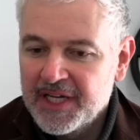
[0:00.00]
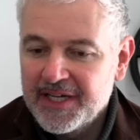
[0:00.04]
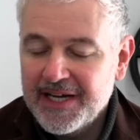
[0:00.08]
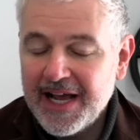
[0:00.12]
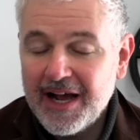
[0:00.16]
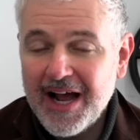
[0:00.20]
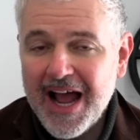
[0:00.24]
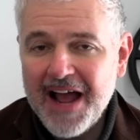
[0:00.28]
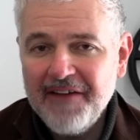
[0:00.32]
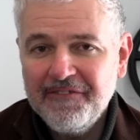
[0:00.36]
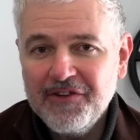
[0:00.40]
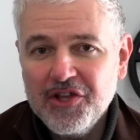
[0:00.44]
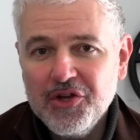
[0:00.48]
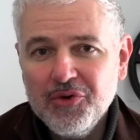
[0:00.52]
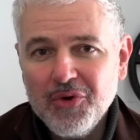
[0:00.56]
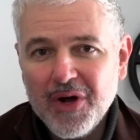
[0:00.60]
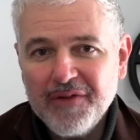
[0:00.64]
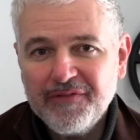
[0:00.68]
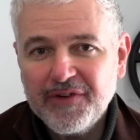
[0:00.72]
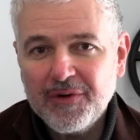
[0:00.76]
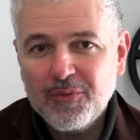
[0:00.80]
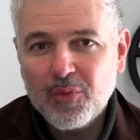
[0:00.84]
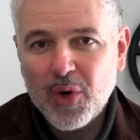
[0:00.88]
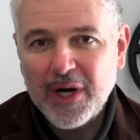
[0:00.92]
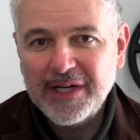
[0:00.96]
Now, have you
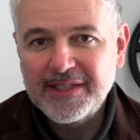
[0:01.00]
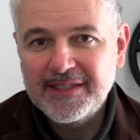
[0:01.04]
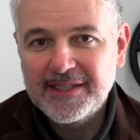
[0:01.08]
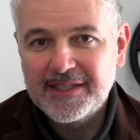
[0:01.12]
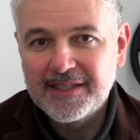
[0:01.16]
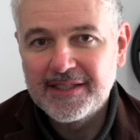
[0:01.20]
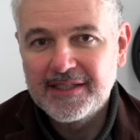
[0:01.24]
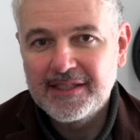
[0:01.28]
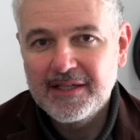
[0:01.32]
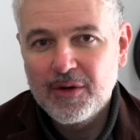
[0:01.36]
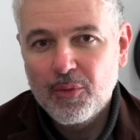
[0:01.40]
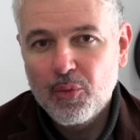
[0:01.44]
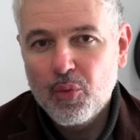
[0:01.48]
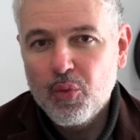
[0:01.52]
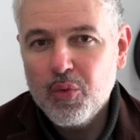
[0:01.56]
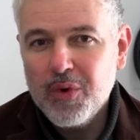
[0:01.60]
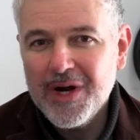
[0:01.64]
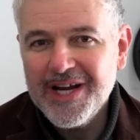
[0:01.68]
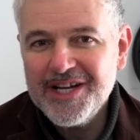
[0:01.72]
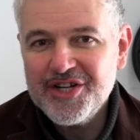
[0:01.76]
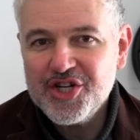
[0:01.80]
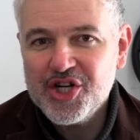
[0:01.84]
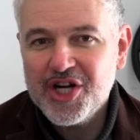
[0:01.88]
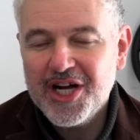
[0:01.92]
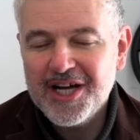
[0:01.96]
ever wondered
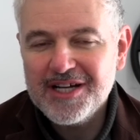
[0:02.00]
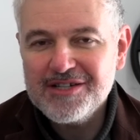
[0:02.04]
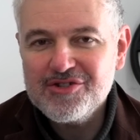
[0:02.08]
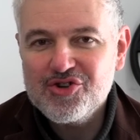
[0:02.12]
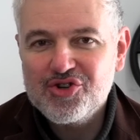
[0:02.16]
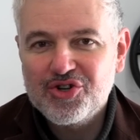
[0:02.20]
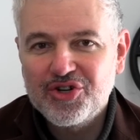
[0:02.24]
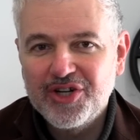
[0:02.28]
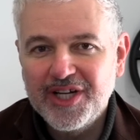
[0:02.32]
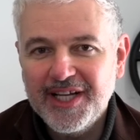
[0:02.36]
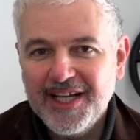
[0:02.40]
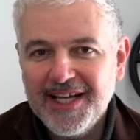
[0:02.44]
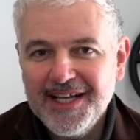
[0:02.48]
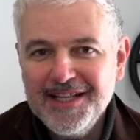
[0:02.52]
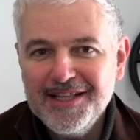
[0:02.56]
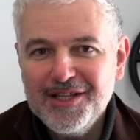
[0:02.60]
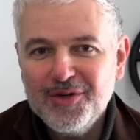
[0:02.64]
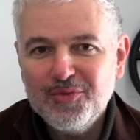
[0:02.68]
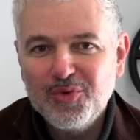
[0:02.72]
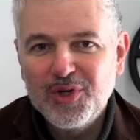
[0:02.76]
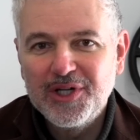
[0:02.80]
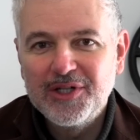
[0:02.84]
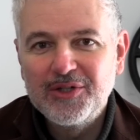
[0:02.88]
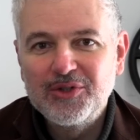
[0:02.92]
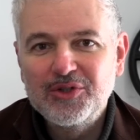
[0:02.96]
which country in the
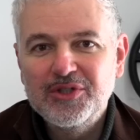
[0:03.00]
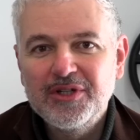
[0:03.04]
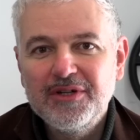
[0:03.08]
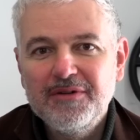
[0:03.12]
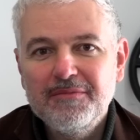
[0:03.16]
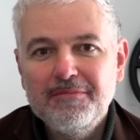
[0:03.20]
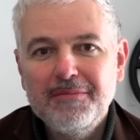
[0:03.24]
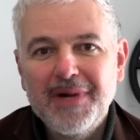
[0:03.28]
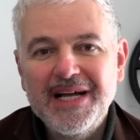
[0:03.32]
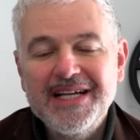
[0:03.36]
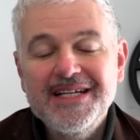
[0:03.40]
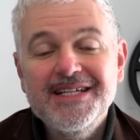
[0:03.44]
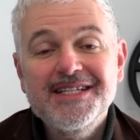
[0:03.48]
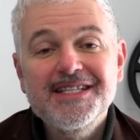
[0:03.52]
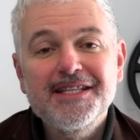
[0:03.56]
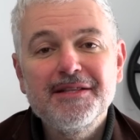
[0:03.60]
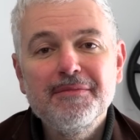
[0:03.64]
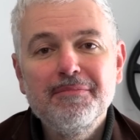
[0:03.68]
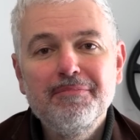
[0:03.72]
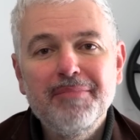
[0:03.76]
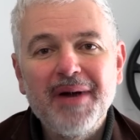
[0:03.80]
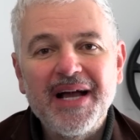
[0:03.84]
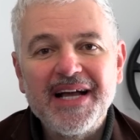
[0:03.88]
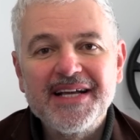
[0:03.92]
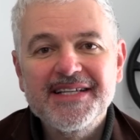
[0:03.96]
world makes the
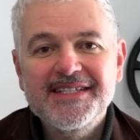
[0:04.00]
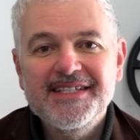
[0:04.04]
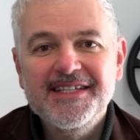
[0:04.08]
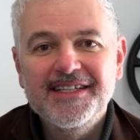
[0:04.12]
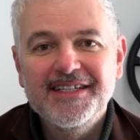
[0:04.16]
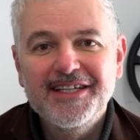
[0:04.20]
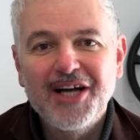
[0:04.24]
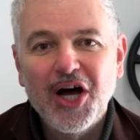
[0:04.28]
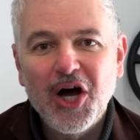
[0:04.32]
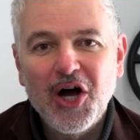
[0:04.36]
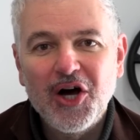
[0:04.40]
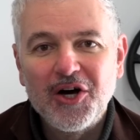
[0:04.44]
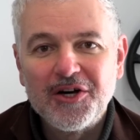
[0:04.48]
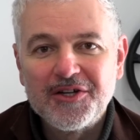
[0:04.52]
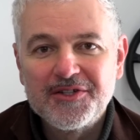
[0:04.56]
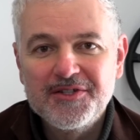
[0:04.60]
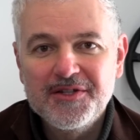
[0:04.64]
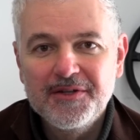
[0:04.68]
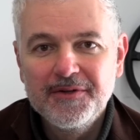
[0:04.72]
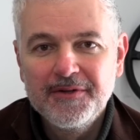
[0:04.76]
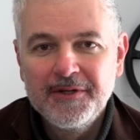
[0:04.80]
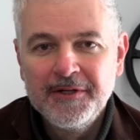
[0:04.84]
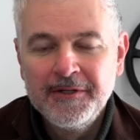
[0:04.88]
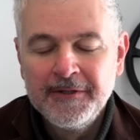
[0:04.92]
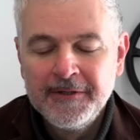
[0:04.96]
best cars?
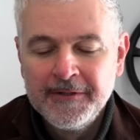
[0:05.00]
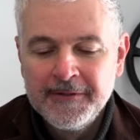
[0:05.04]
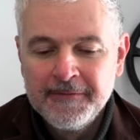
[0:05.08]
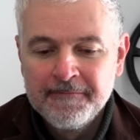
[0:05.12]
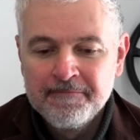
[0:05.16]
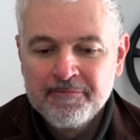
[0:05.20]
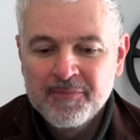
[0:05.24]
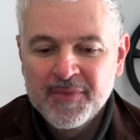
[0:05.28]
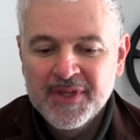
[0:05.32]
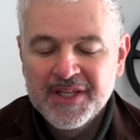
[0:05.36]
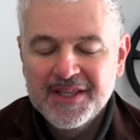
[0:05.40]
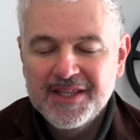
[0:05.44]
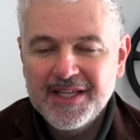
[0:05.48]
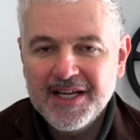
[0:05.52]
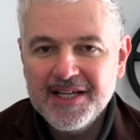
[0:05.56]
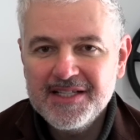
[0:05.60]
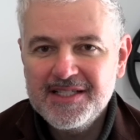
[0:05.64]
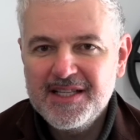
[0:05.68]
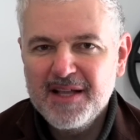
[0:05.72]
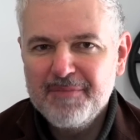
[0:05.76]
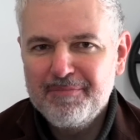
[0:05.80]
There's the